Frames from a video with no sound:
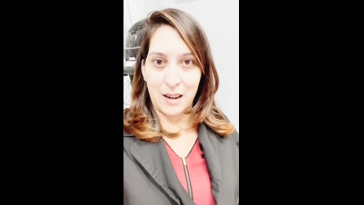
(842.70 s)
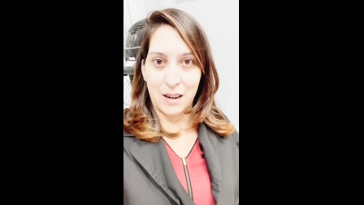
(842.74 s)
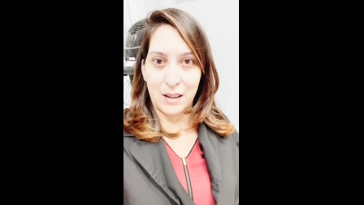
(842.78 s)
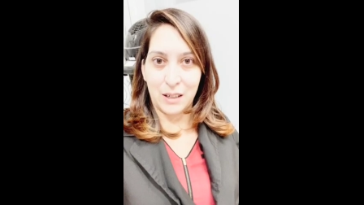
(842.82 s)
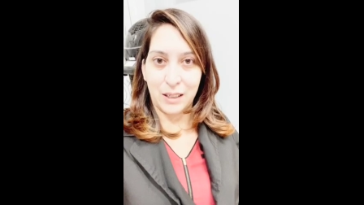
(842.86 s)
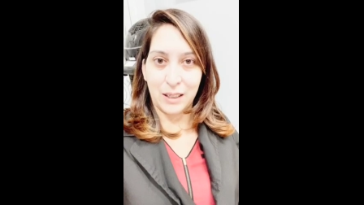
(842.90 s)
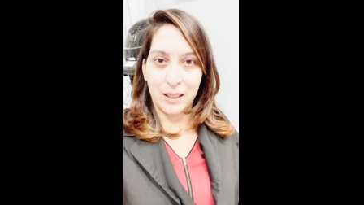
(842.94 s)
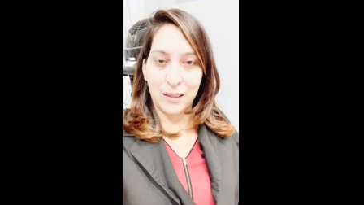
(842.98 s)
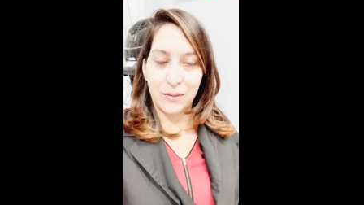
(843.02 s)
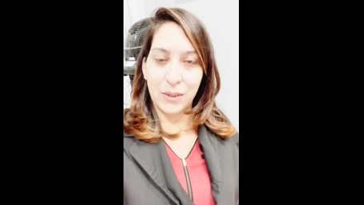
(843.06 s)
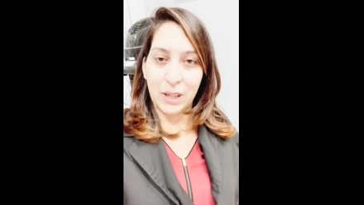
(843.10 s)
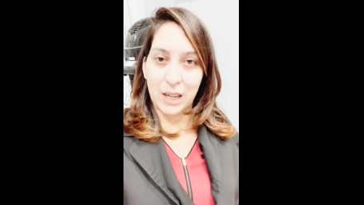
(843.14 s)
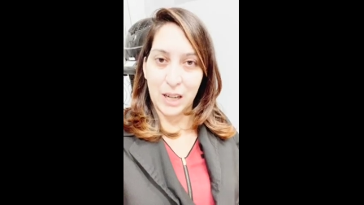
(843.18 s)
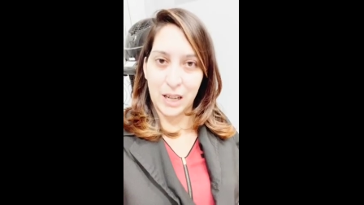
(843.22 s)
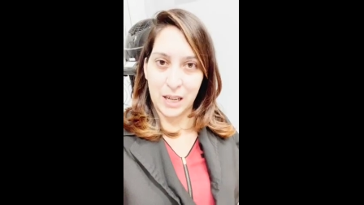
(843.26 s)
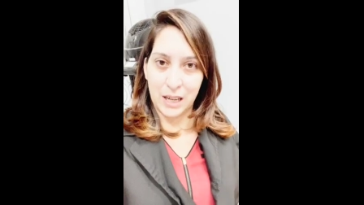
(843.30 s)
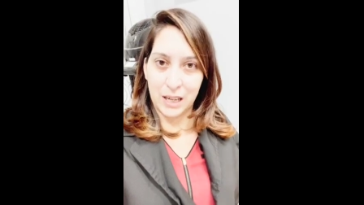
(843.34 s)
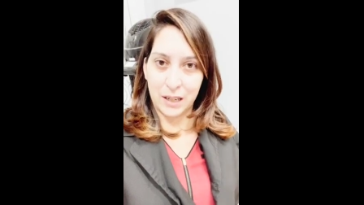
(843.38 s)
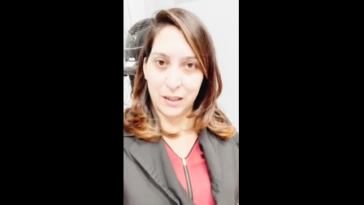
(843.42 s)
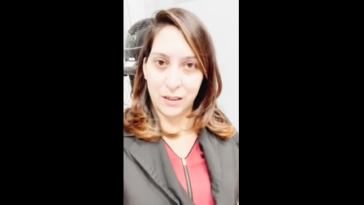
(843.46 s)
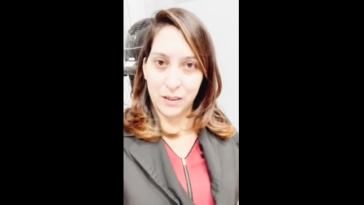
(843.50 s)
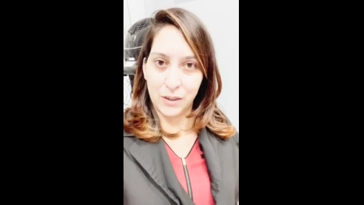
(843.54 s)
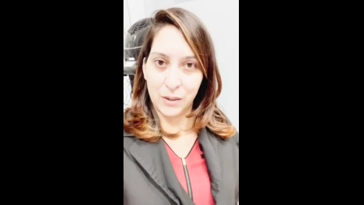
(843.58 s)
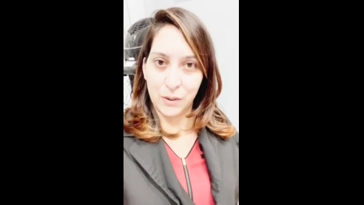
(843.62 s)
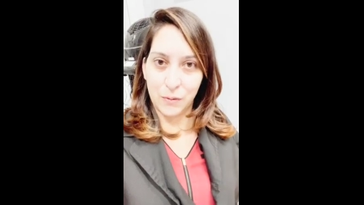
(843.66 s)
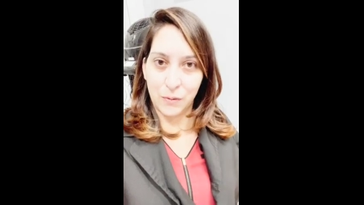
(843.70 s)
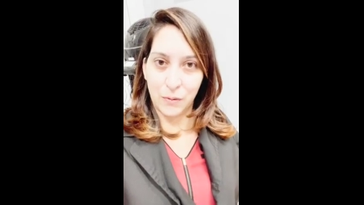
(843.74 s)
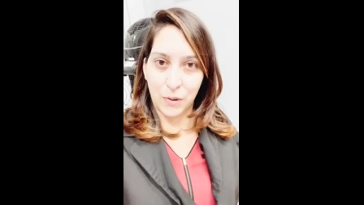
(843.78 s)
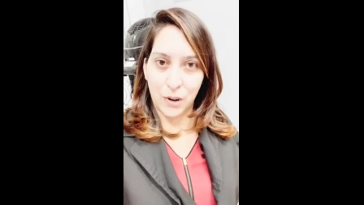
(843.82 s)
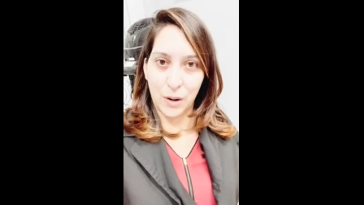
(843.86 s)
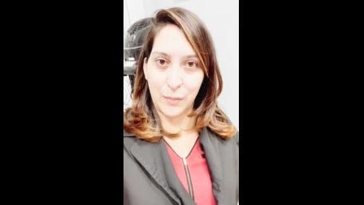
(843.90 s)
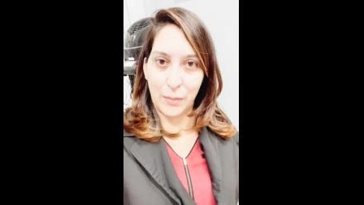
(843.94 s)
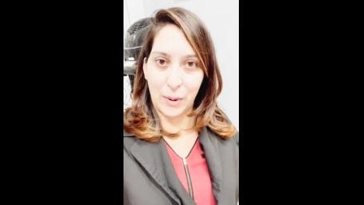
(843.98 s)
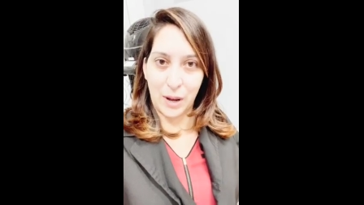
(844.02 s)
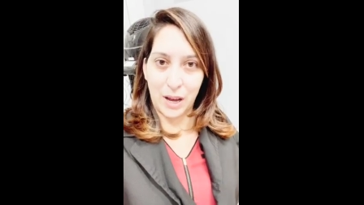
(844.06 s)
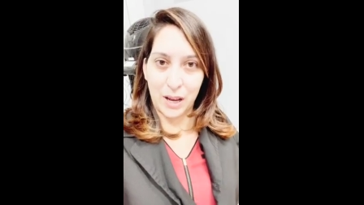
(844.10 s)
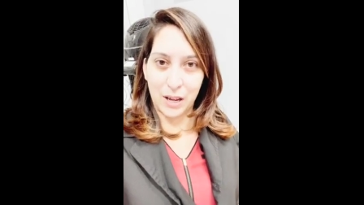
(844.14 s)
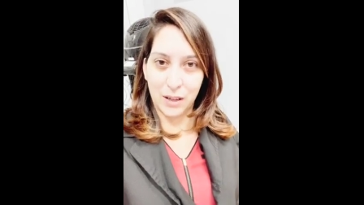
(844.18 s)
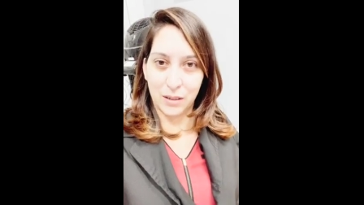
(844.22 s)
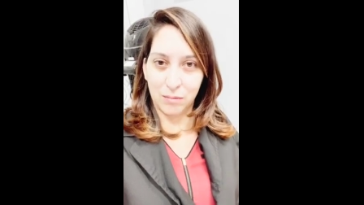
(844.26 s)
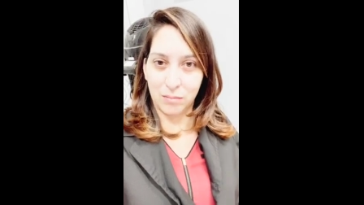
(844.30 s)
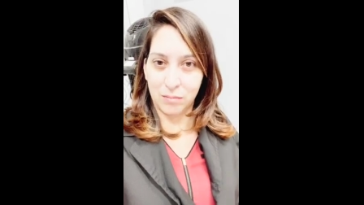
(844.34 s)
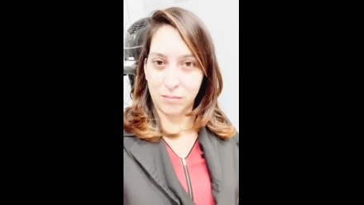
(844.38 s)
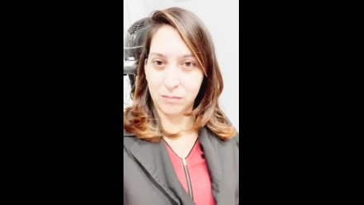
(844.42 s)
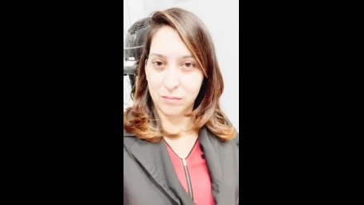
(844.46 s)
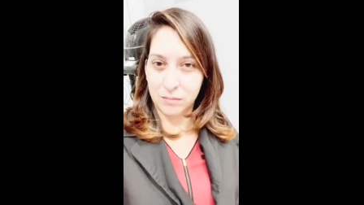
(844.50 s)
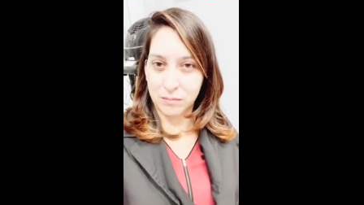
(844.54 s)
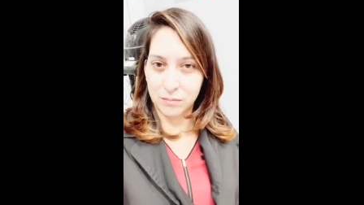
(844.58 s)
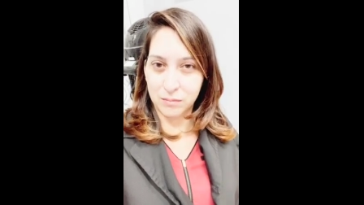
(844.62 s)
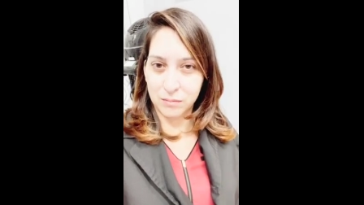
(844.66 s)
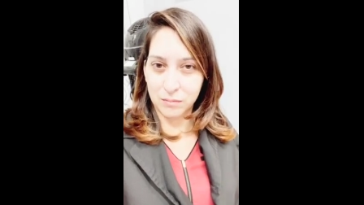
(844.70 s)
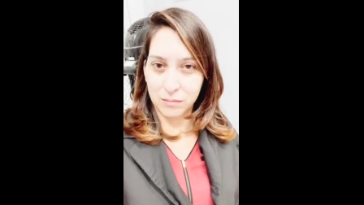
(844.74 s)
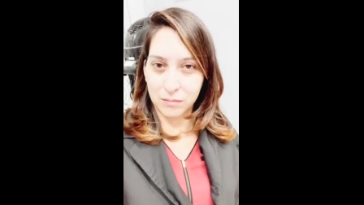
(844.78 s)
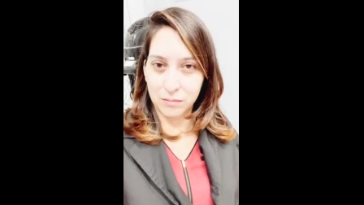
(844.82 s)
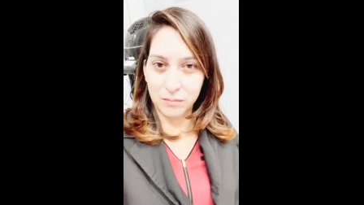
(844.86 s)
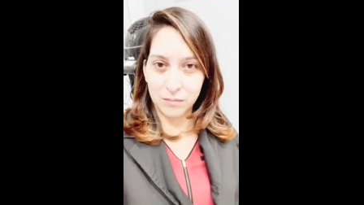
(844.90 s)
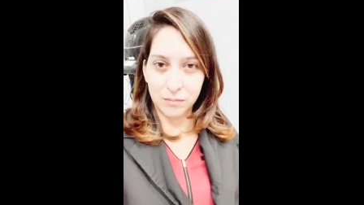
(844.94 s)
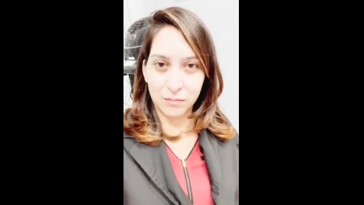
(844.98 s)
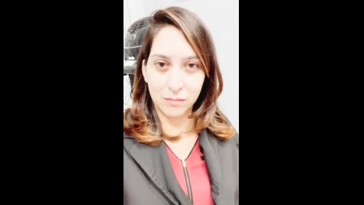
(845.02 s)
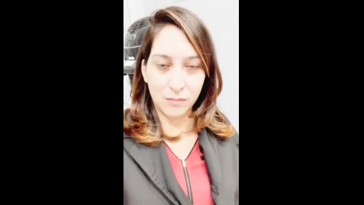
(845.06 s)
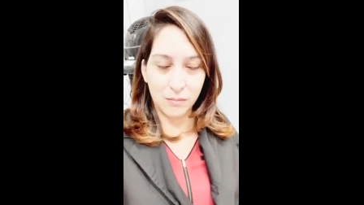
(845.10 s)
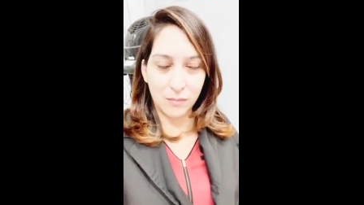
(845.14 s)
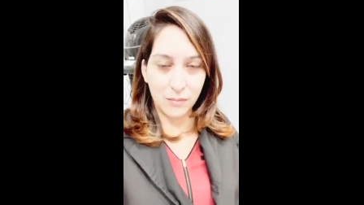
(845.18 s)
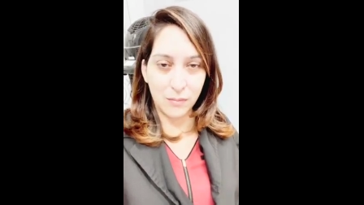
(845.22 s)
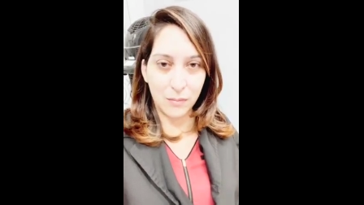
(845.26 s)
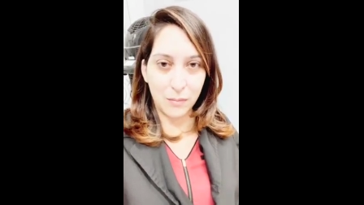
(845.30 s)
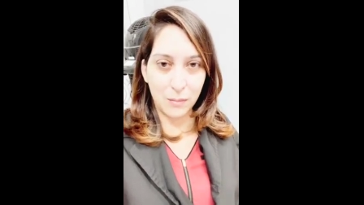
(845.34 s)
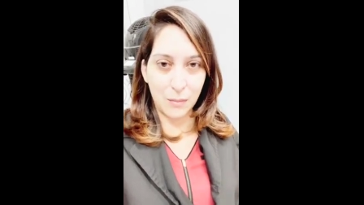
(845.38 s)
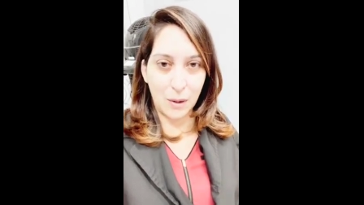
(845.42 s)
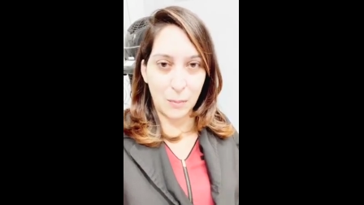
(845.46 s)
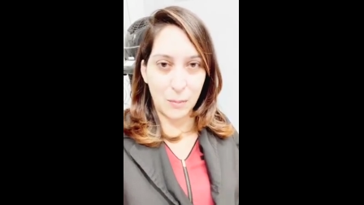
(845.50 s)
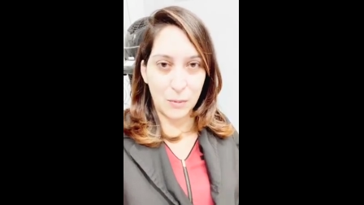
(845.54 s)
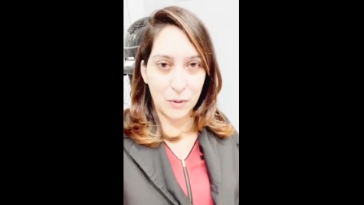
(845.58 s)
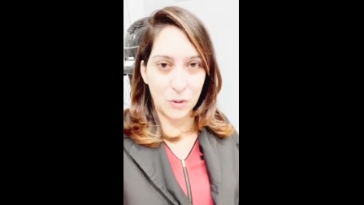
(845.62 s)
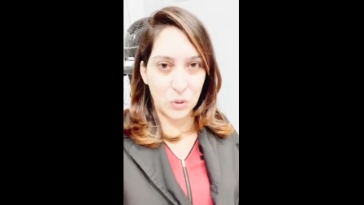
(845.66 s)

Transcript: I'll leave it in for about maybe